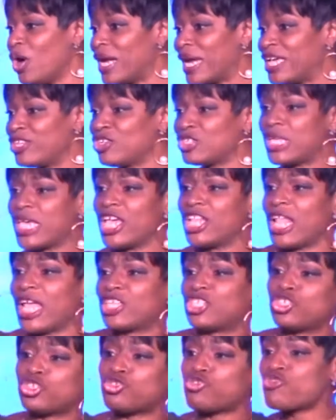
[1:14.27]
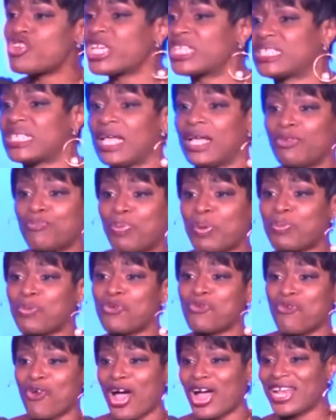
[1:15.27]
and I just hear, like, shrieks and
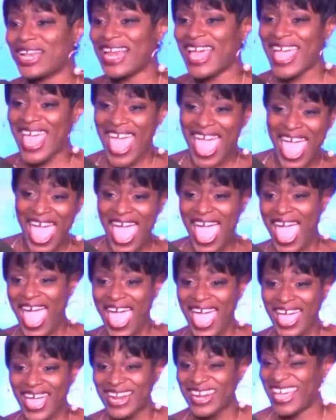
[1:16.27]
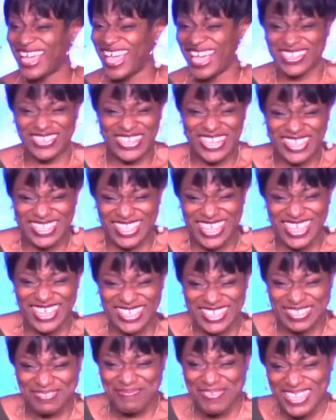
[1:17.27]
people running, like, hey! And I actually think
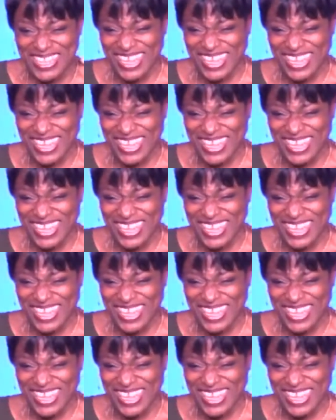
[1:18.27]
it's me.